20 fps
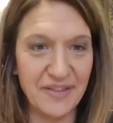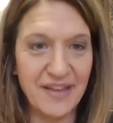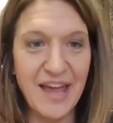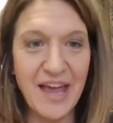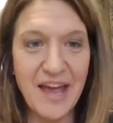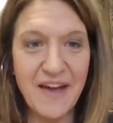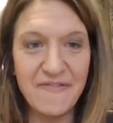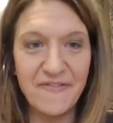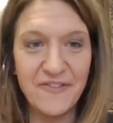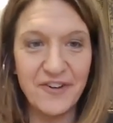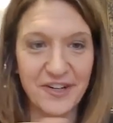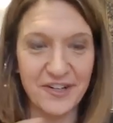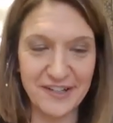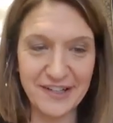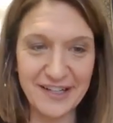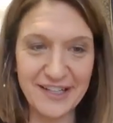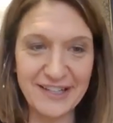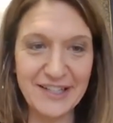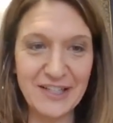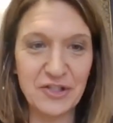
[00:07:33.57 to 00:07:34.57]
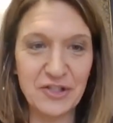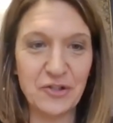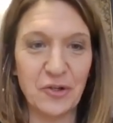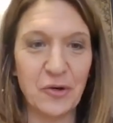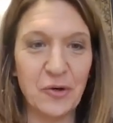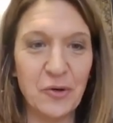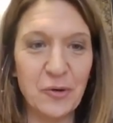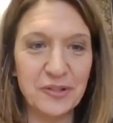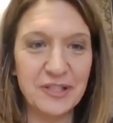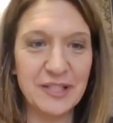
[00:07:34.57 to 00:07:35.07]
ever, unless you're
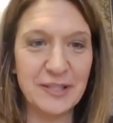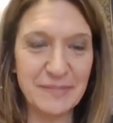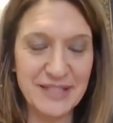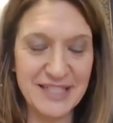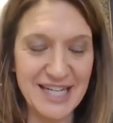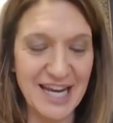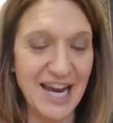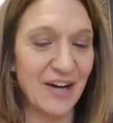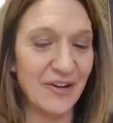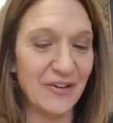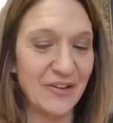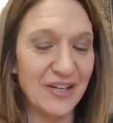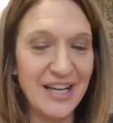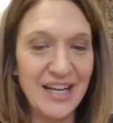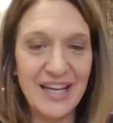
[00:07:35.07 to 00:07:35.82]
holding me down.